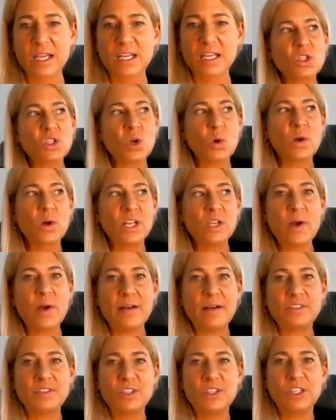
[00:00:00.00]
So what do you
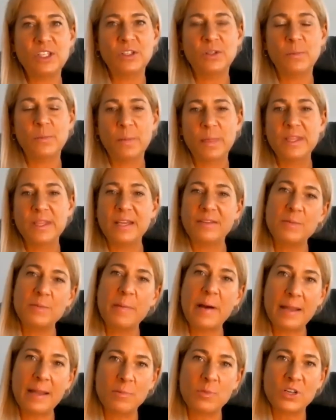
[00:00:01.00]
have to do? You have to
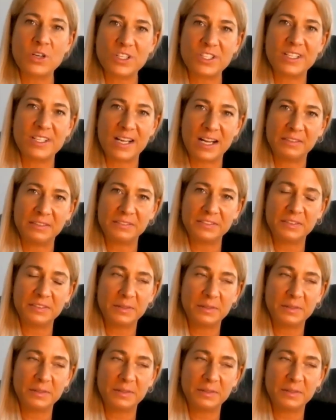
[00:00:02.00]
buy more stuff.